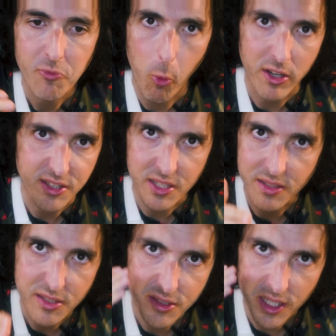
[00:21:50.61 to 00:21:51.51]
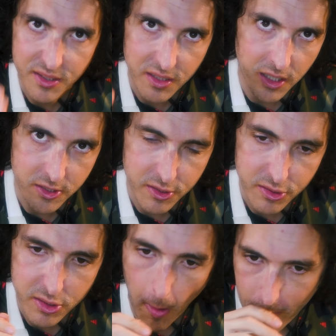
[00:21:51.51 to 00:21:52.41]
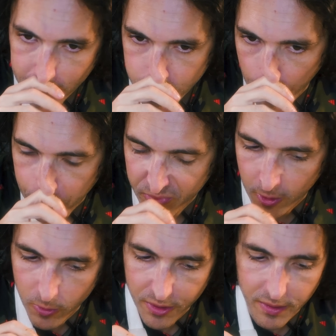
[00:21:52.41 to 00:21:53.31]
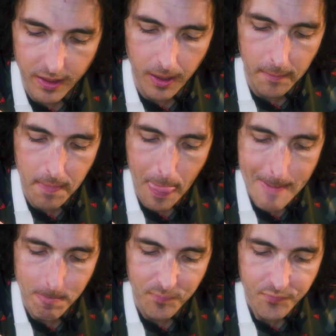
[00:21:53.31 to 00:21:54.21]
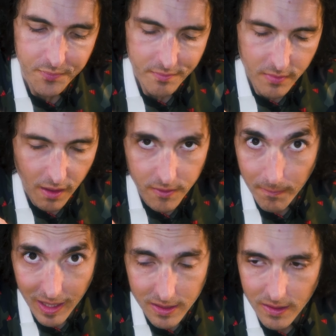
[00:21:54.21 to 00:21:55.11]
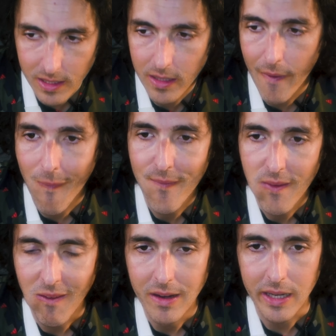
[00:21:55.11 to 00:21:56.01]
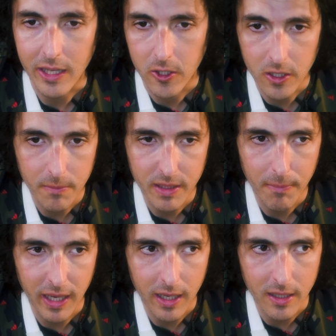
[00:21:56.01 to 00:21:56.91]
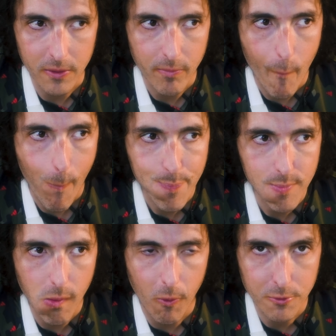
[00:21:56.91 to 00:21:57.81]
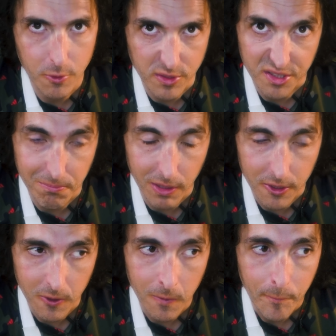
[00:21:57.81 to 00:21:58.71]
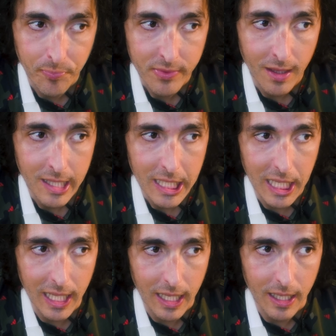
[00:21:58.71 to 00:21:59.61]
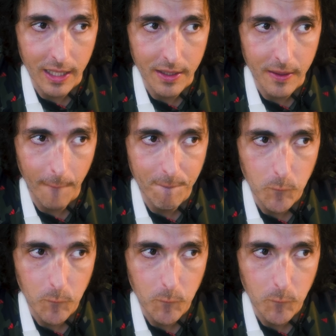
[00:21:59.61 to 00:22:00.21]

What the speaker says: Or I thinly slice the onions with the mandolin, and I cook them in a pan with some butter and